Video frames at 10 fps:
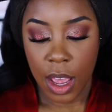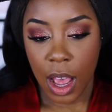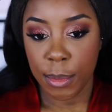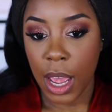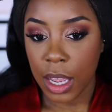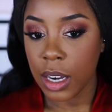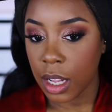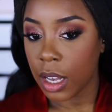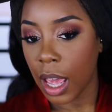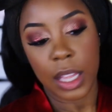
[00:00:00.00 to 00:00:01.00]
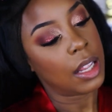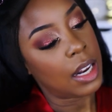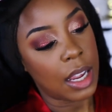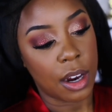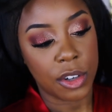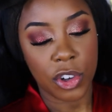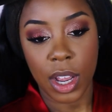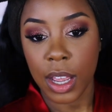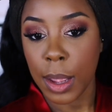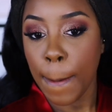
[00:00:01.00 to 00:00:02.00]
I'm not going to like let it air
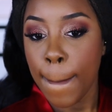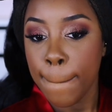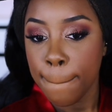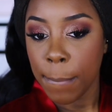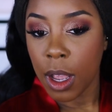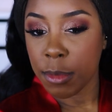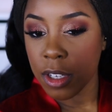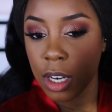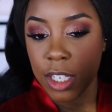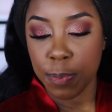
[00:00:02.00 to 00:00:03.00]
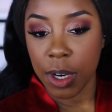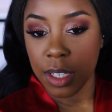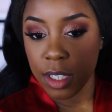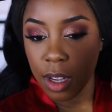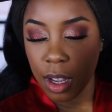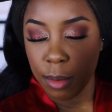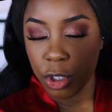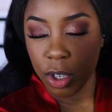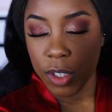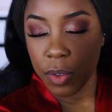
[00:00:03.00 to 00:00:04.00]
dry I'm just going to spray this uh,
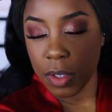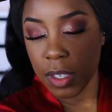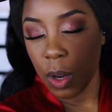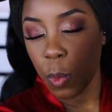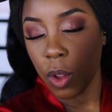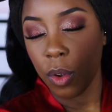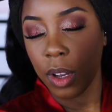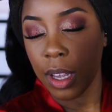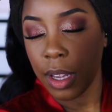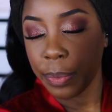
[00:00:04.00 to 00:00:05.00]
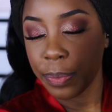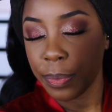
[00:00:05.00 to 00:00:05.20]
drugstore side with Olay